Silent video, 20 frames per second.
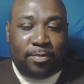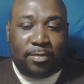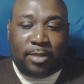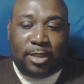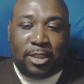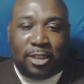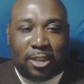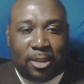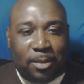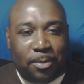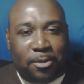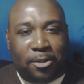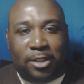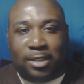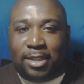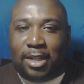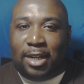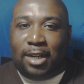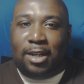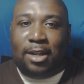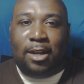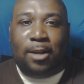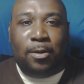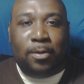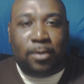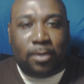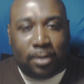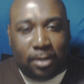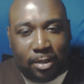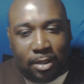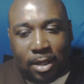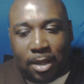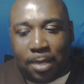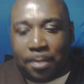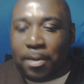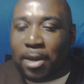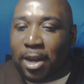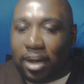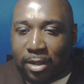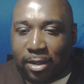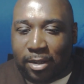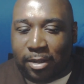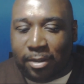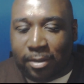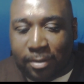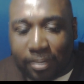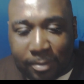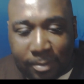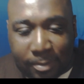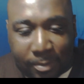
this is your boy signing out. I'm out of here.